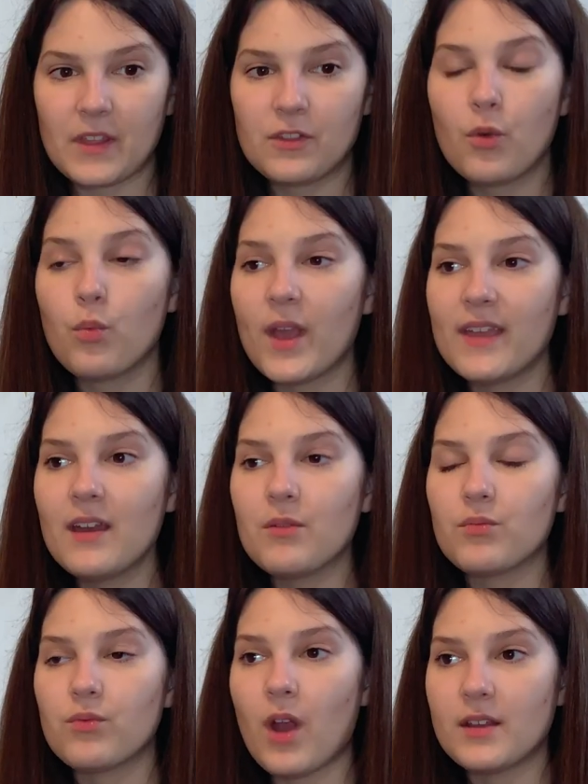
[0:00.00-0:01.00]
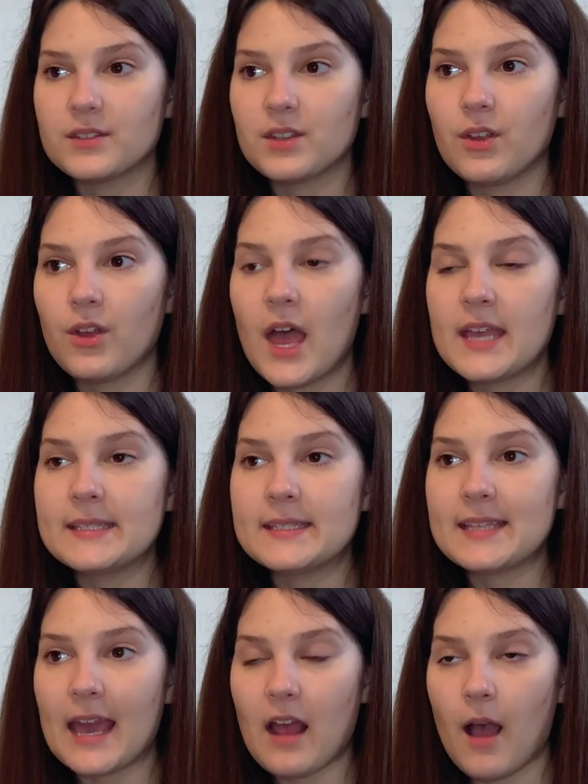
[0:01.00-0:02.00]
The way that Russell
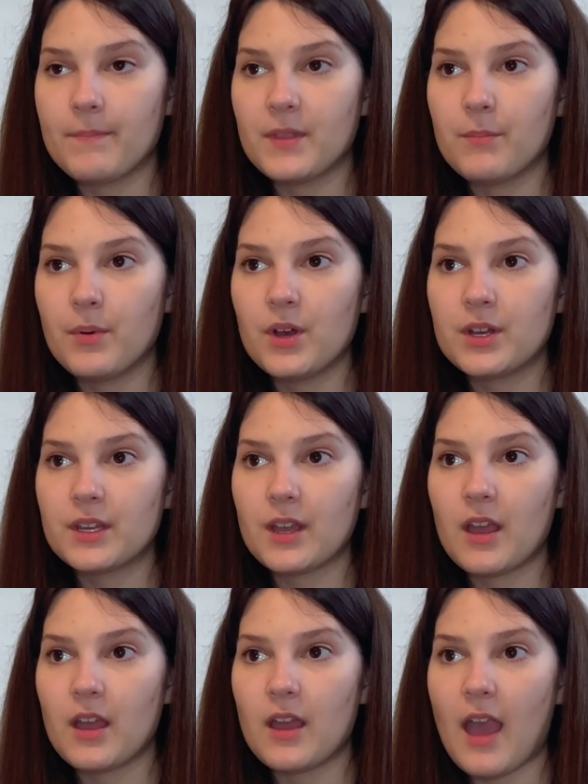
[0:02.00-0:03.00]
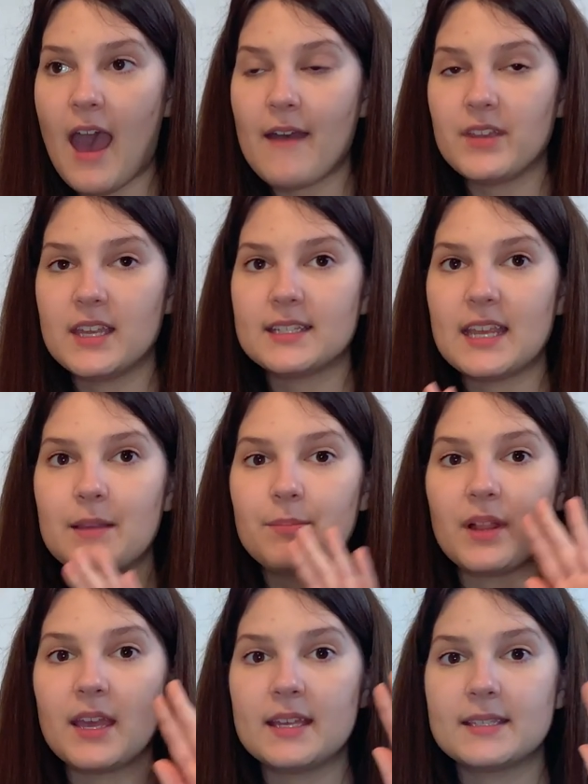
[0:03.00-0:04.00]
set up the book, having it take
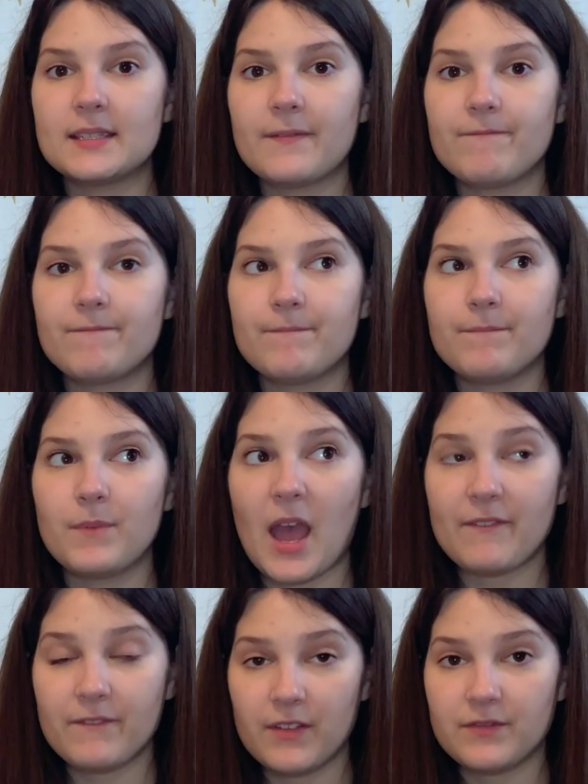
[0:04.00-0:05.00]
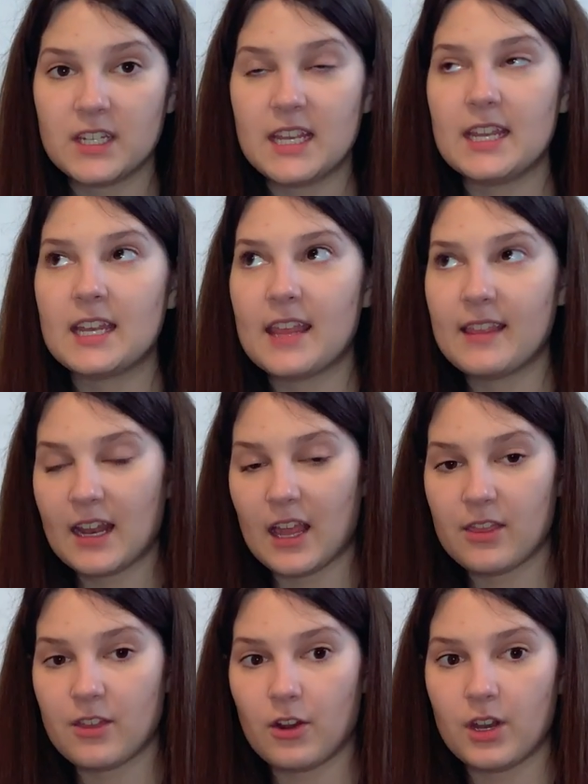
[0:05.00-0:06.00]
place at 15 and then
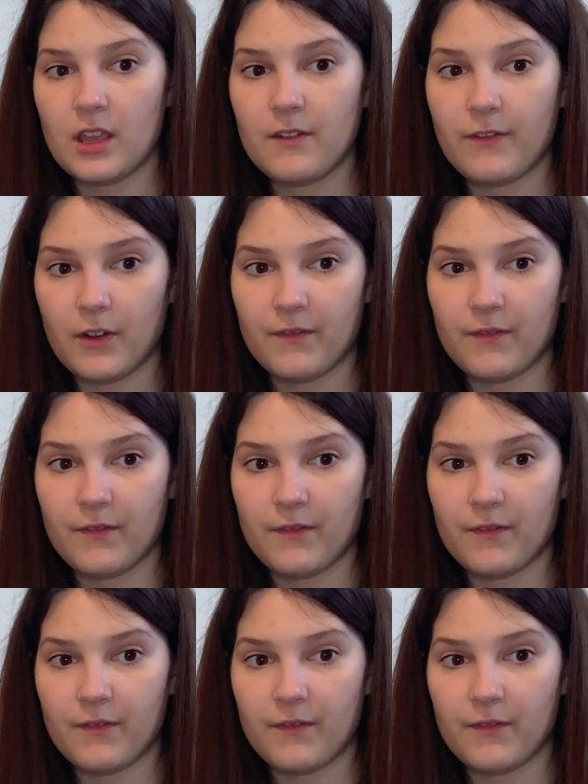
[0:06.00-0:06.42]
at 30 for